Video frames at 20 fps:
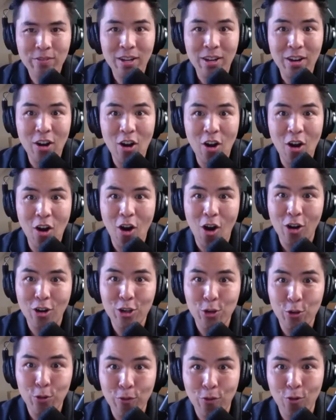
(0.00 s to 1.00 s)
to
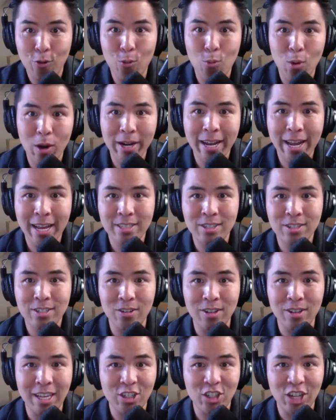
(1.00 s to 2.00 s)
argue for one
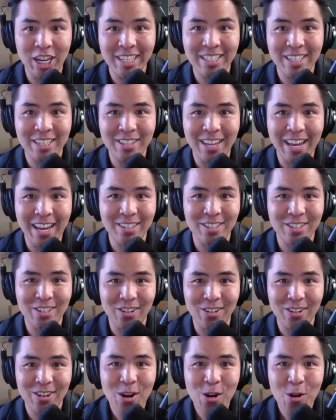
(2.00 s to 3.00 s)
answer, like Jason's
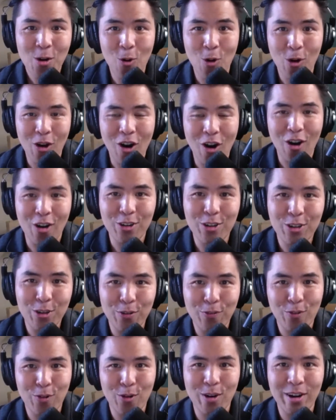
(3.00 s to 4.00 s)
answer, or
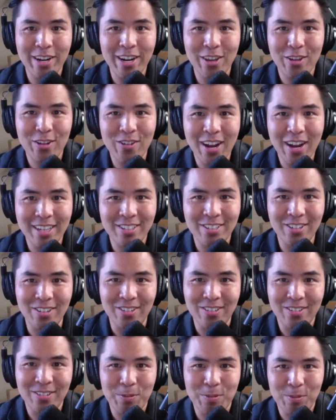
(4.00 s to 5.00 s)
argue for another
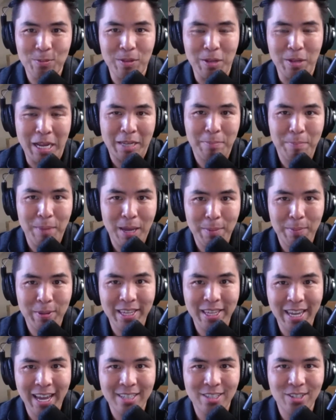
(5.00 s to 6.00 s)
answer, like maybe
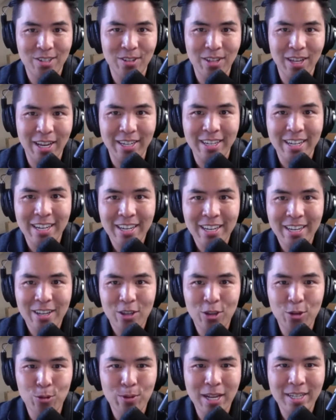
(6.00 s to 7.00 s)
the answer that
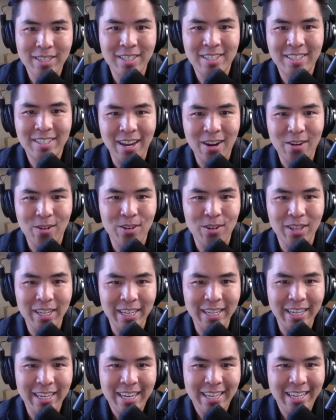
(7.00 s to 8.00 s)
you
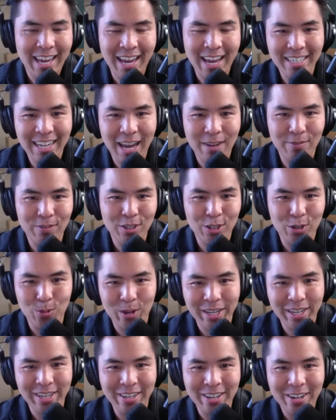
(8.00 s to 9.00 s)
necessarily can't have a
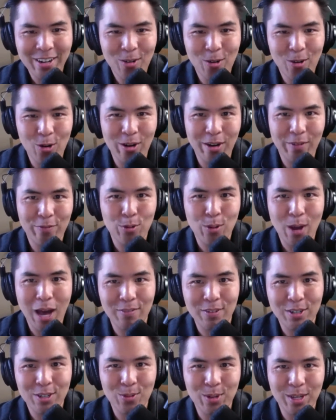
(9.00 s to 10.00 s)
twin, or if you
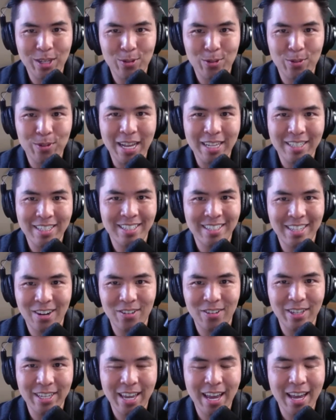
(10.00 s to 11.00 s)
have a twin, you
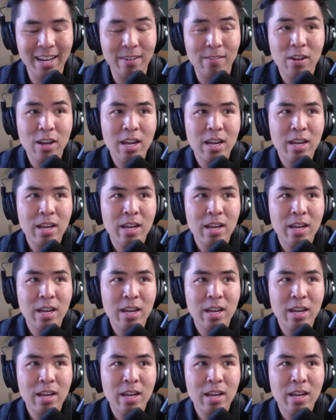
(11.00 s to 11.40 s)
necessarily can't have.